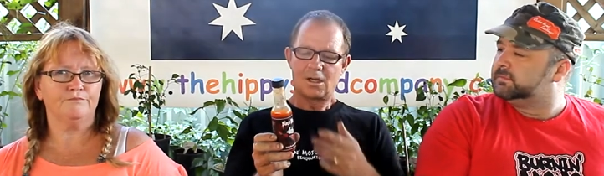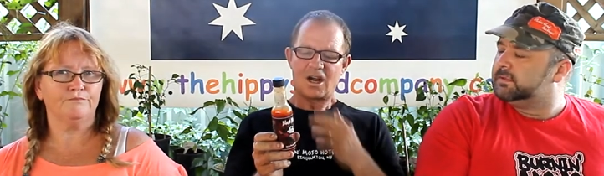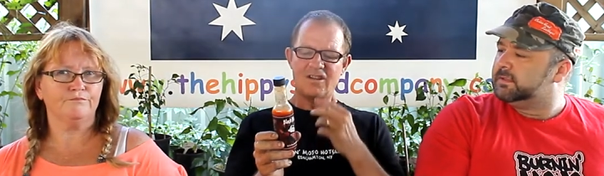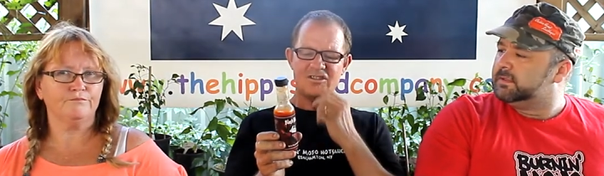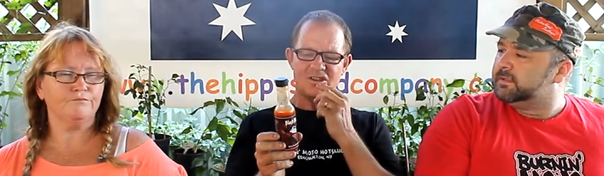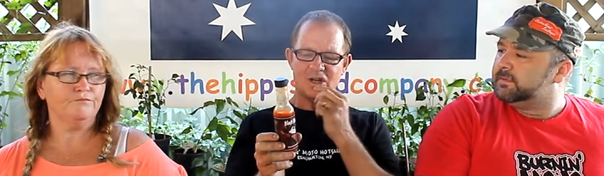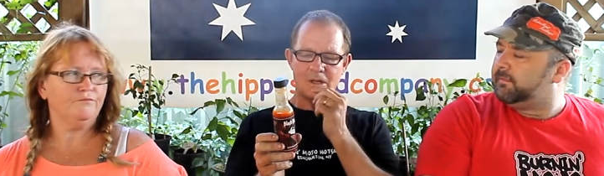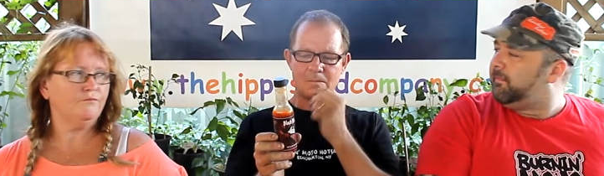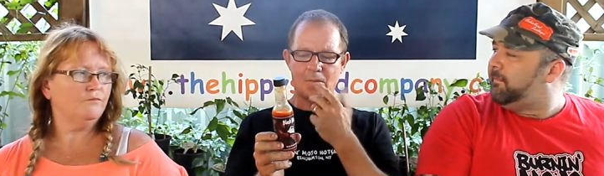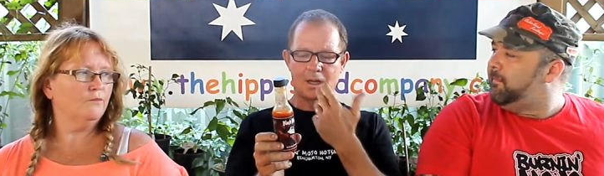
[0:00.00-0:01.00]
Speaker 1: I still
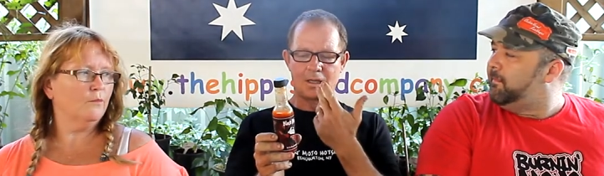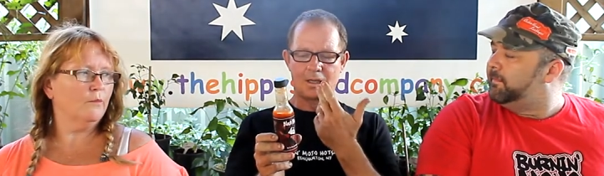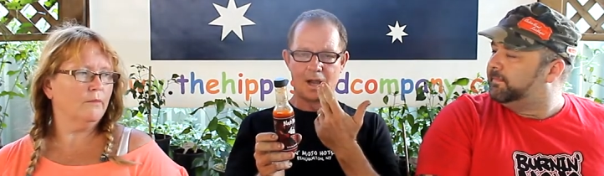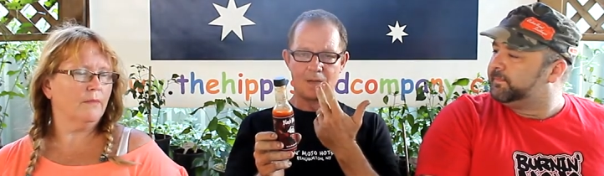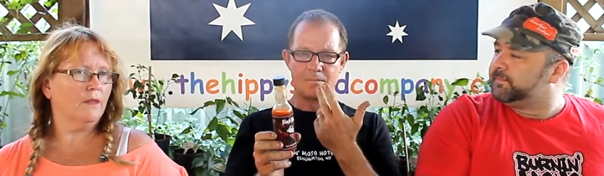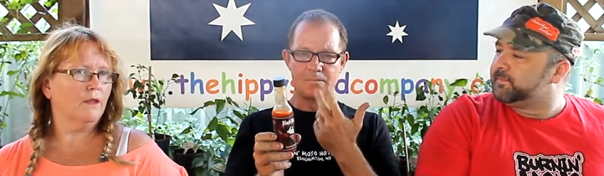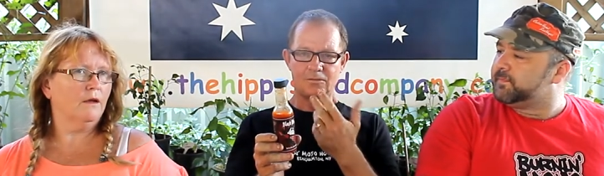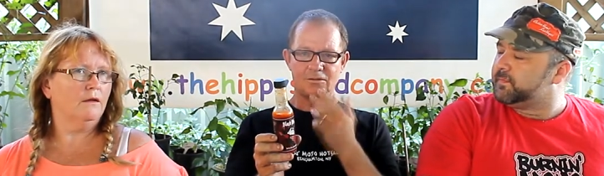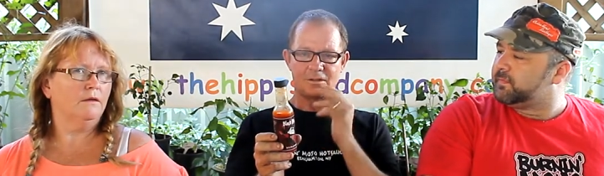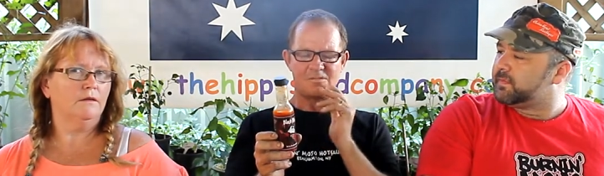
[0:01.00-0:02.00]
got my
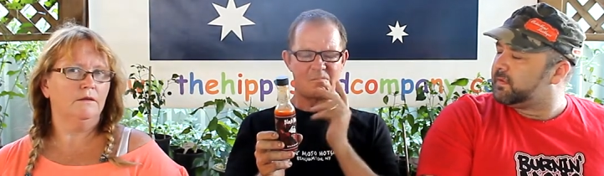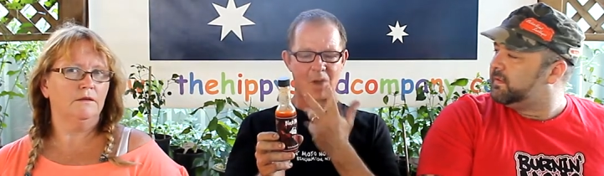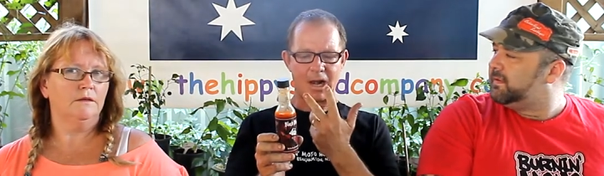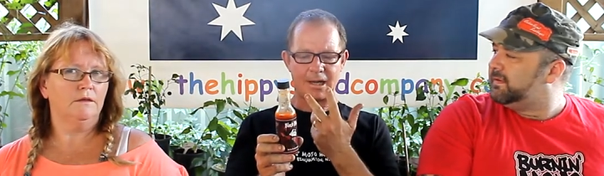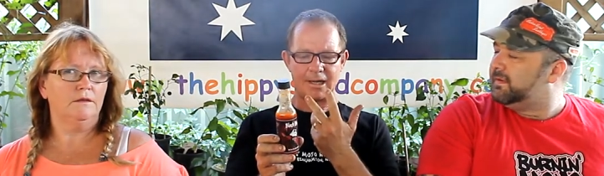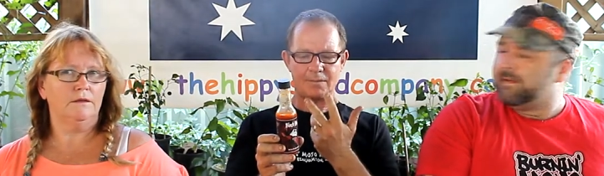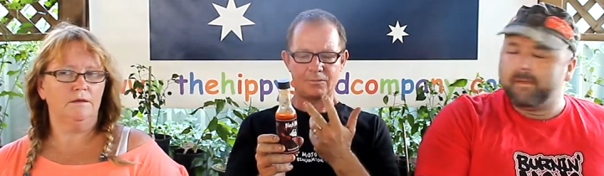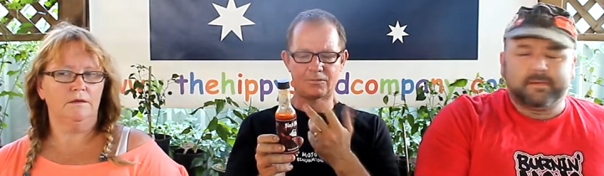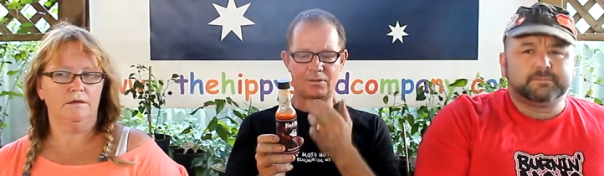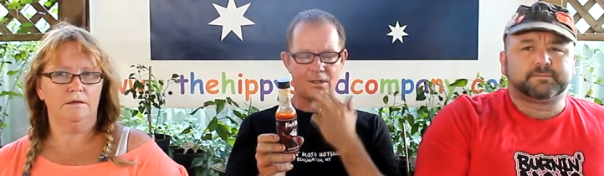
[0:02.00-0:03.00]
gums my
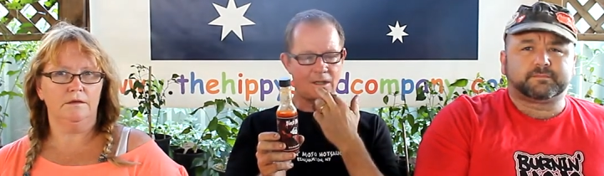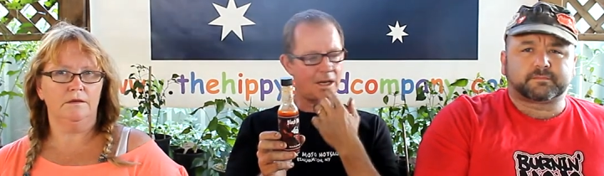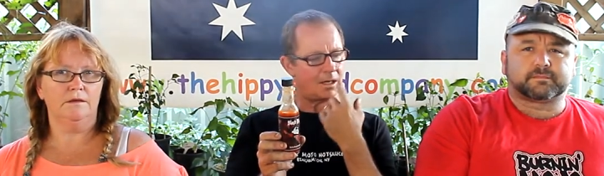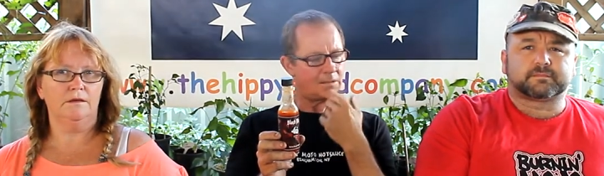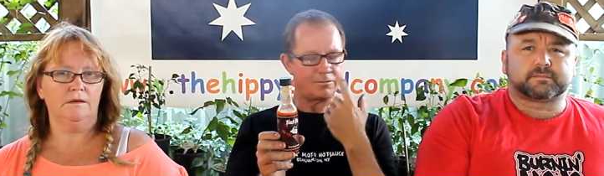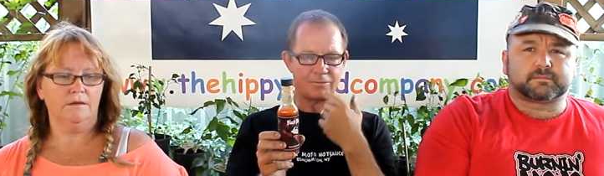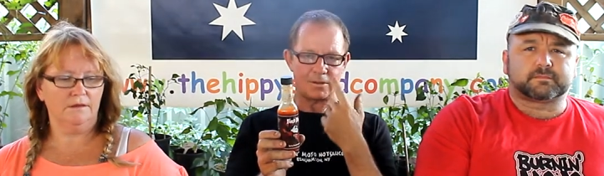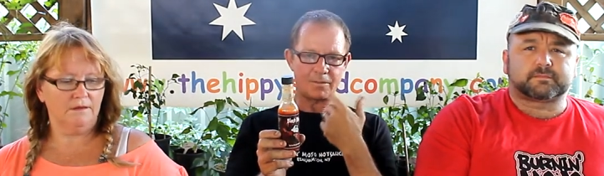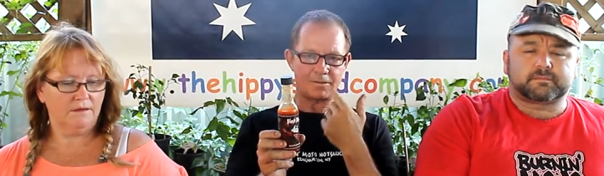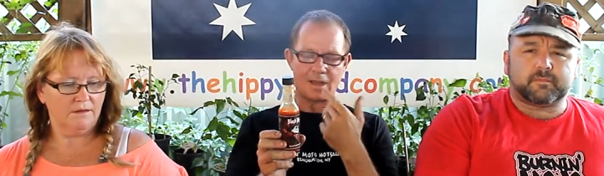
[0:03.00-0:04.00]
lips and the
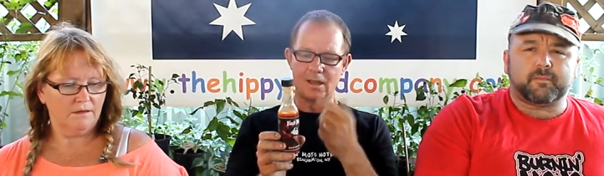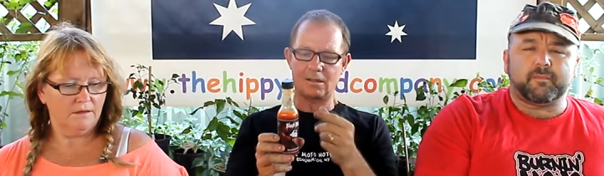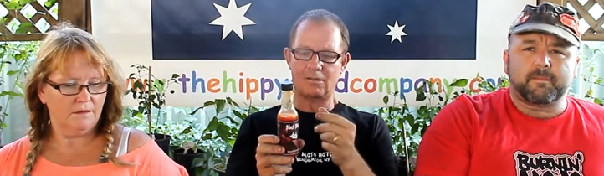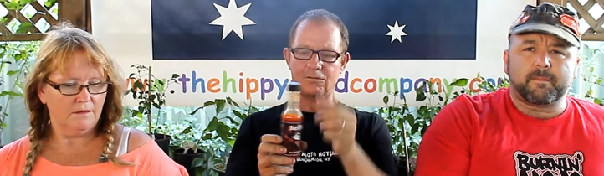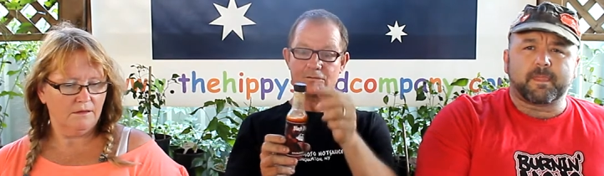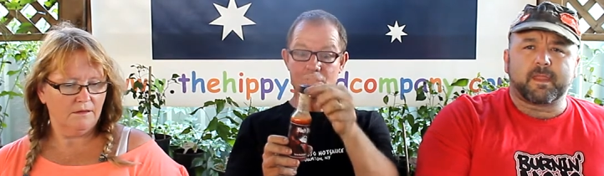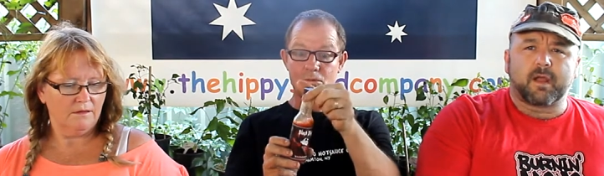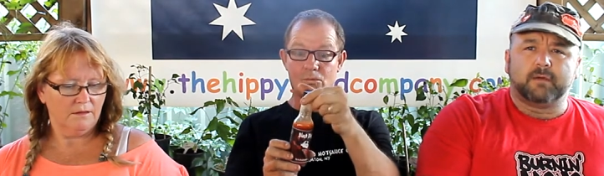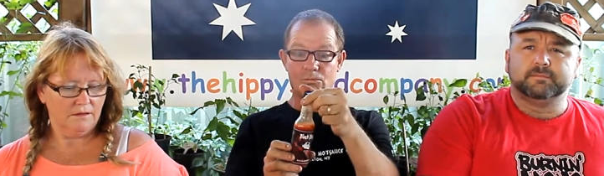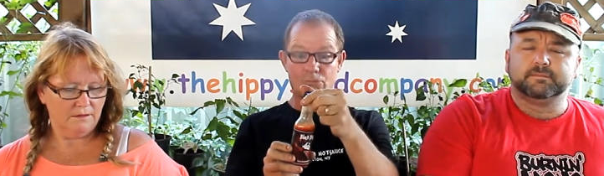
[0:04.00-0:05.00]
front of my tongue is
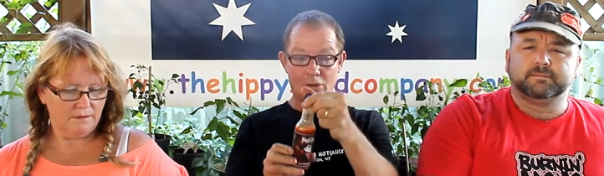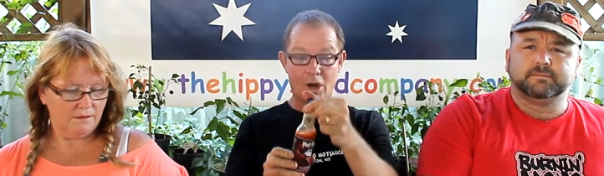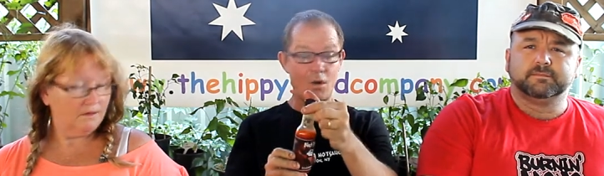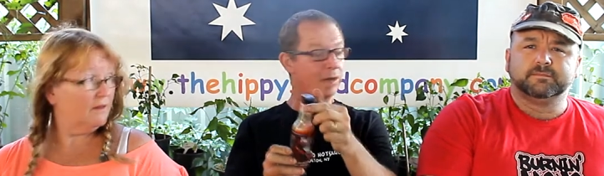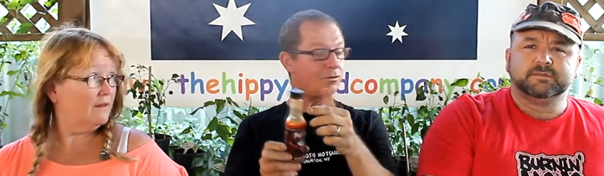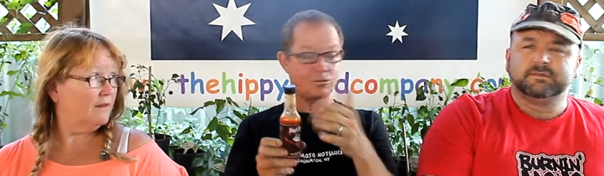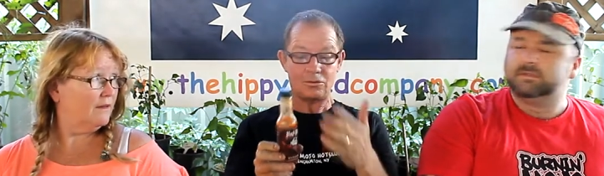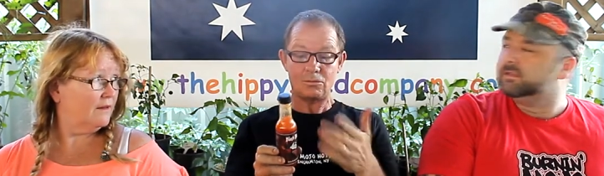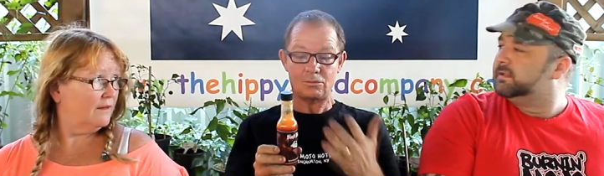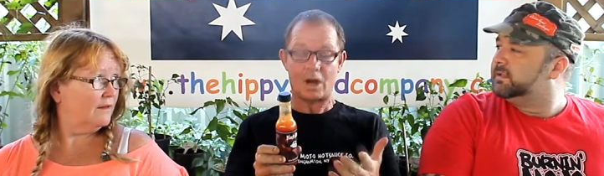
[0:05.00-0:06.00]
still go it's
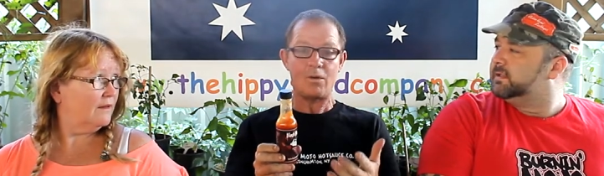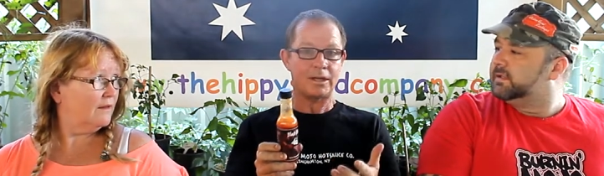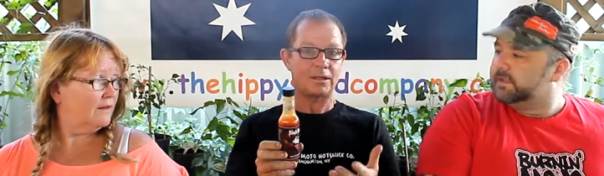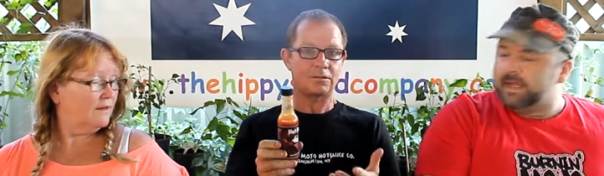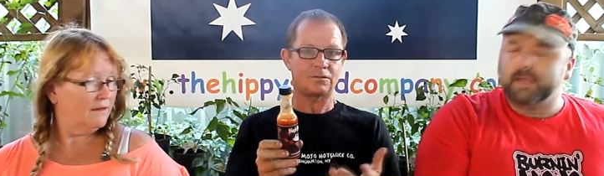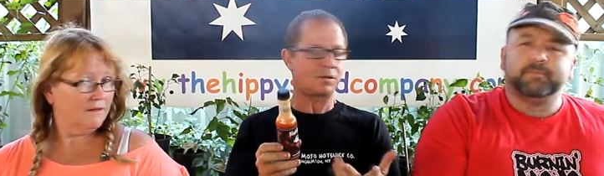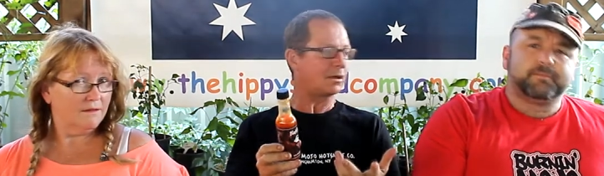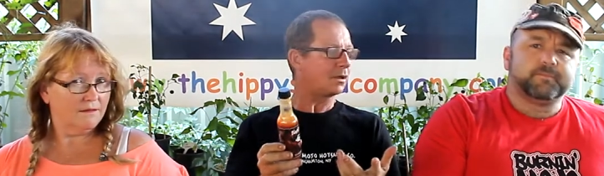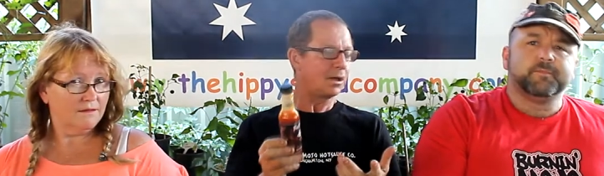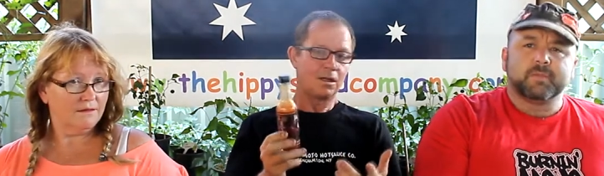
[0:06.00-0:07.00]
still going yeah so